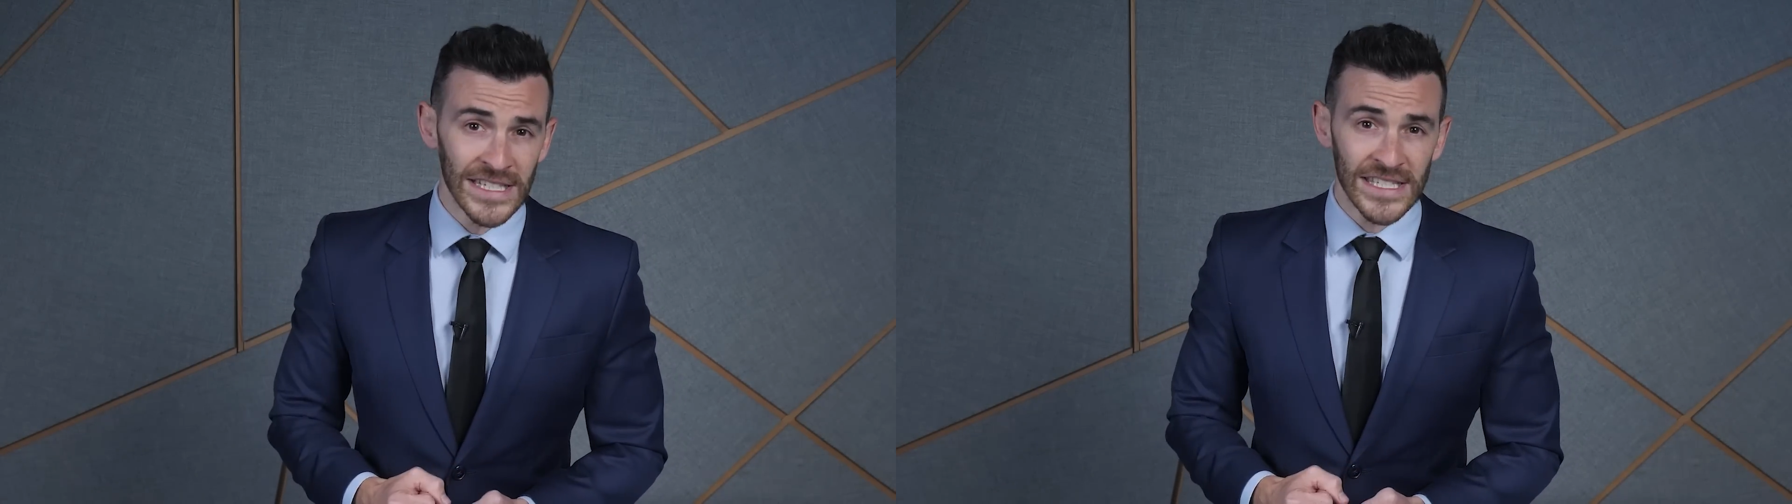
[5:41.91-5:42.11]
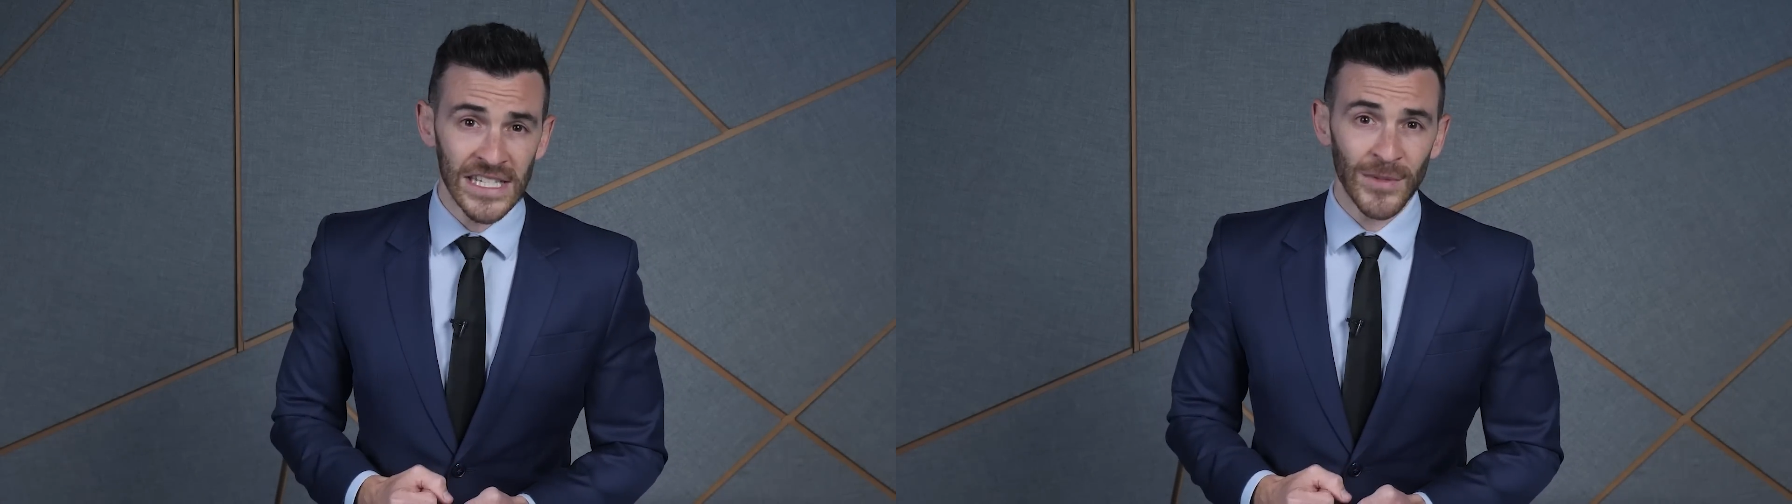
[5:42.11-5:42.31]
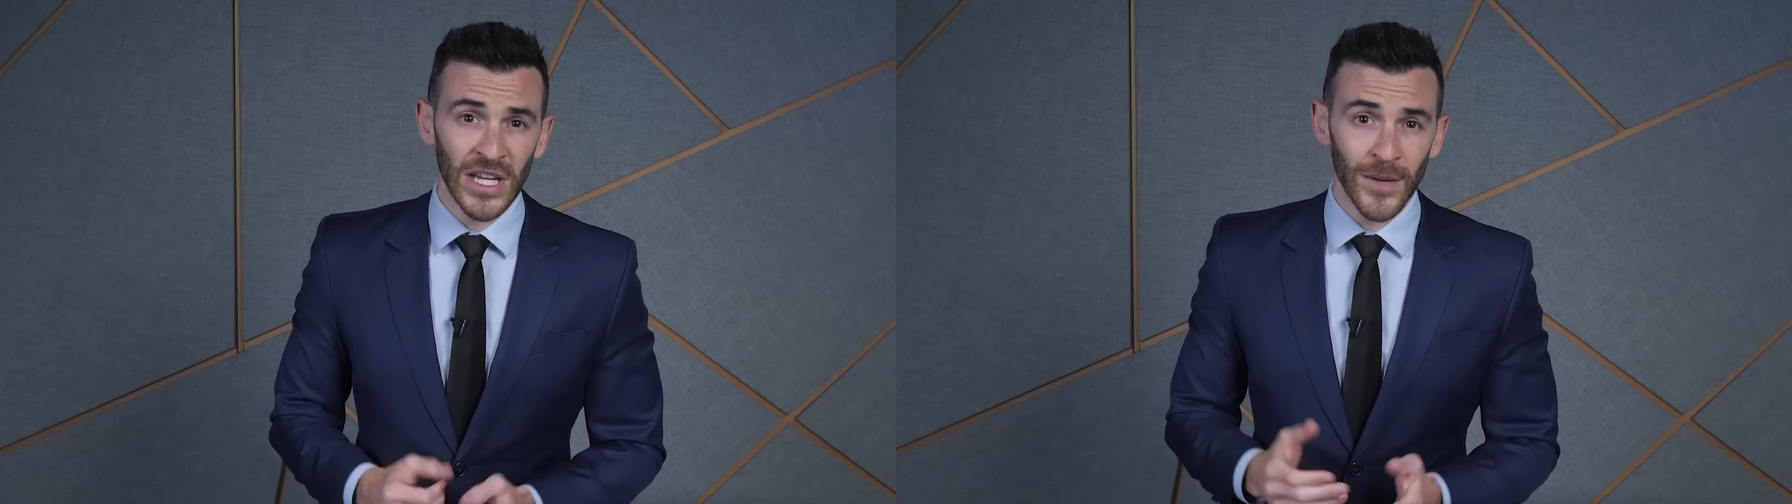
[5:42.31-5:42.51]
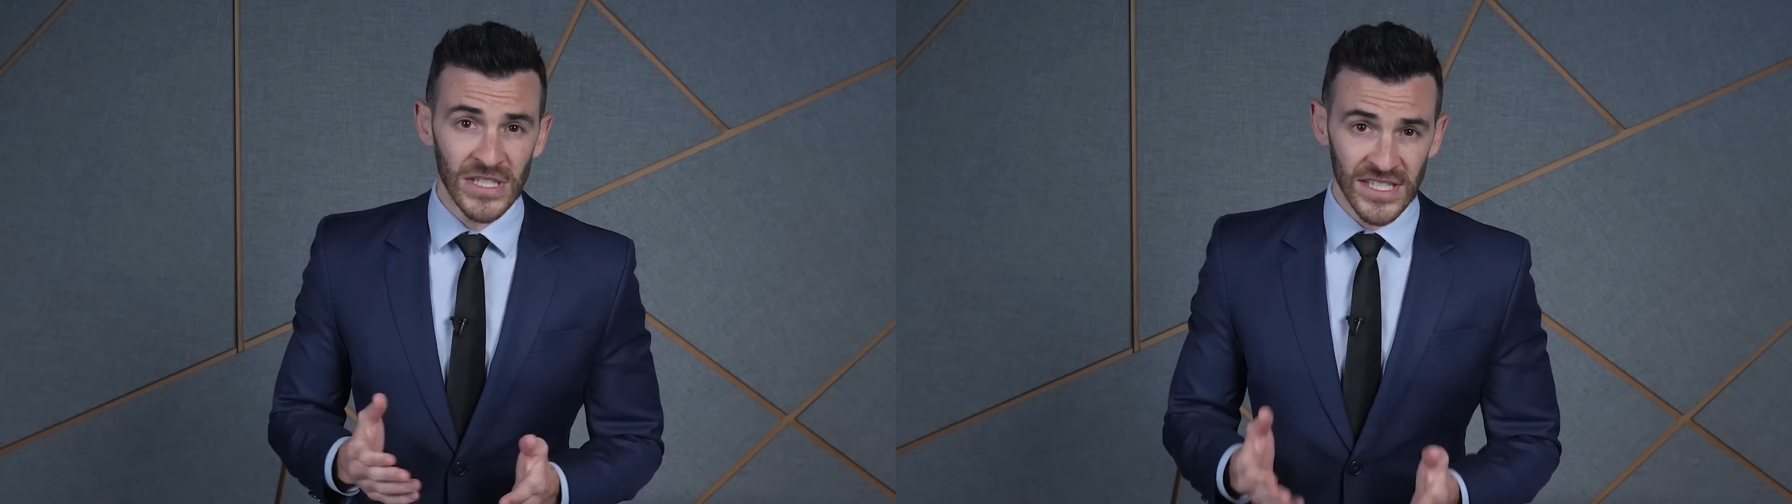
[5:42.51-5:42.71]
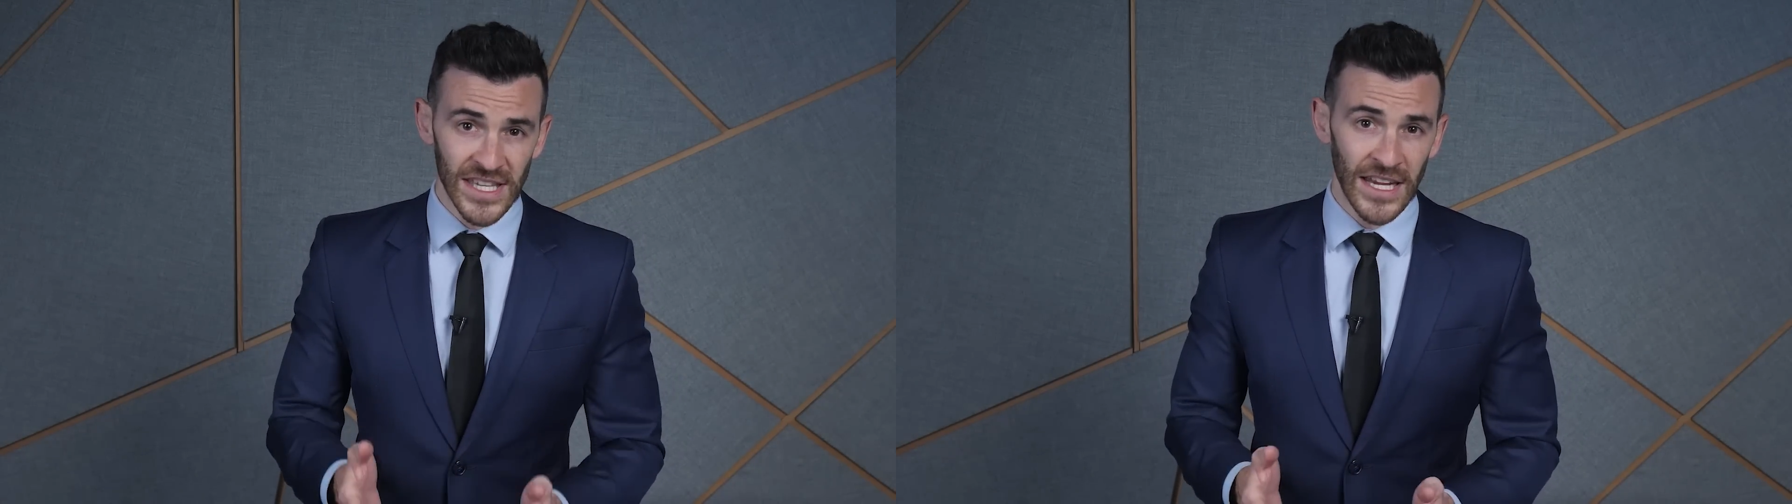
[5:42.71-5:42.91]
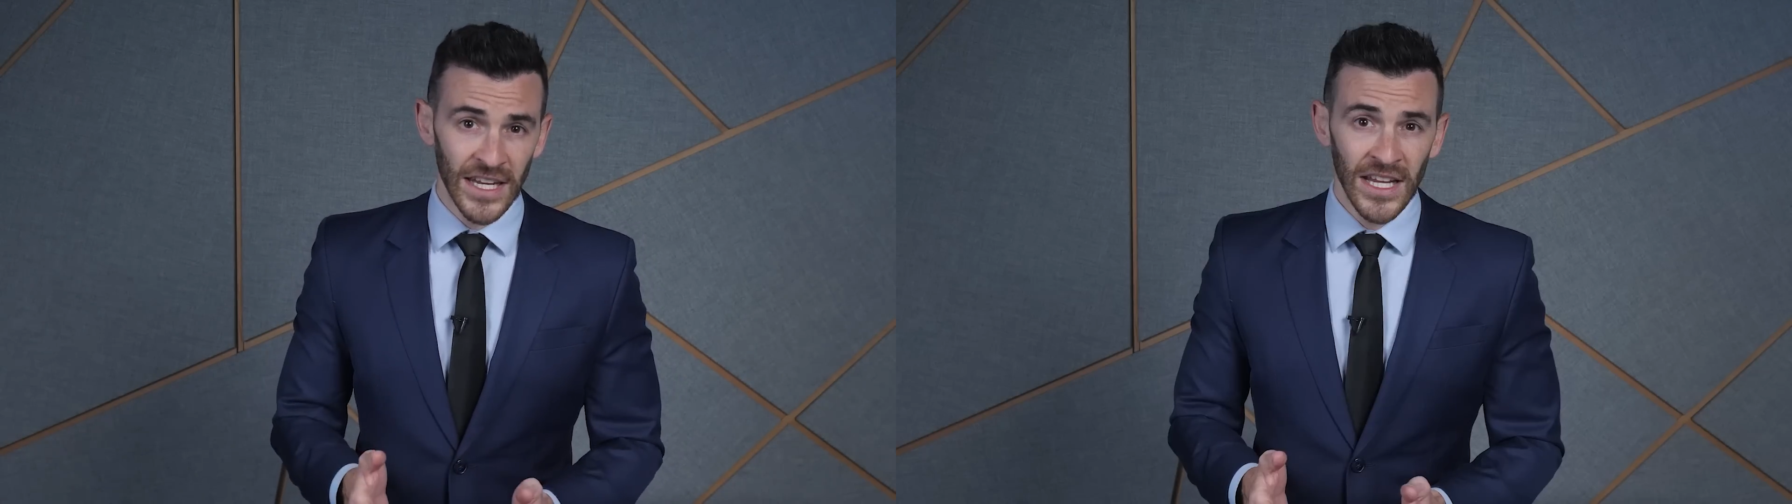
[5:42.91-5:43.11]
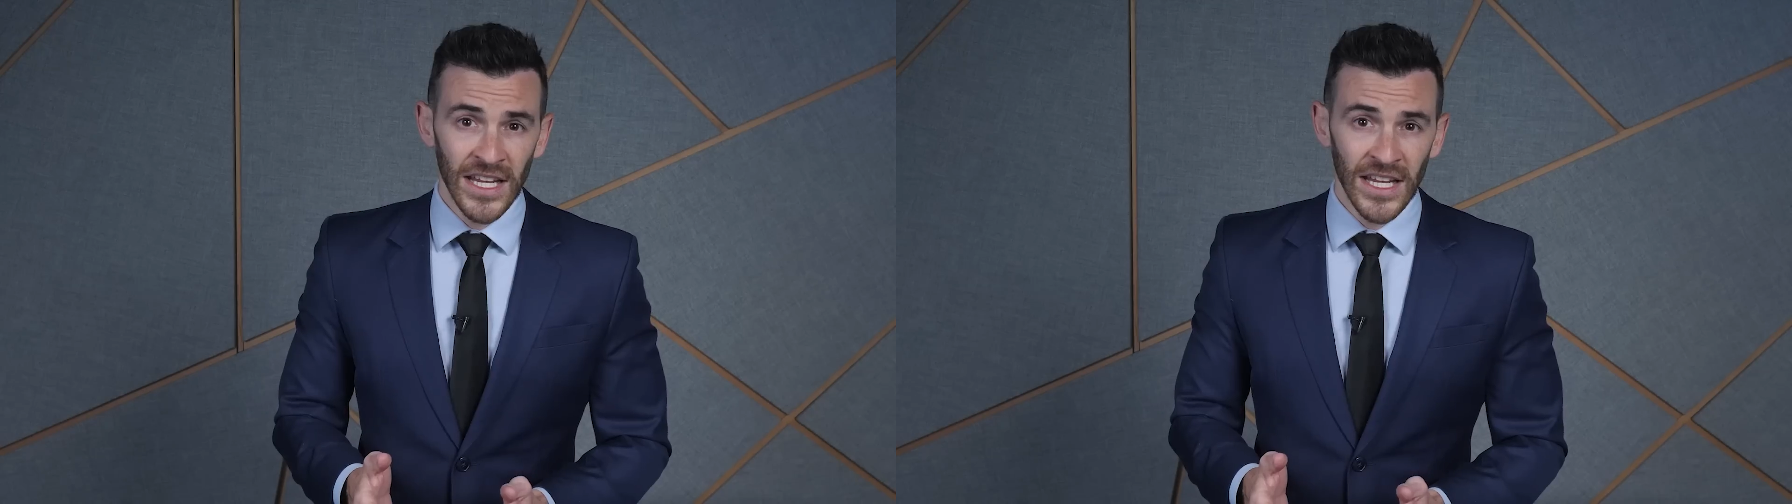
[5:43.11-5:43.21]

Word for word: D C to become a state.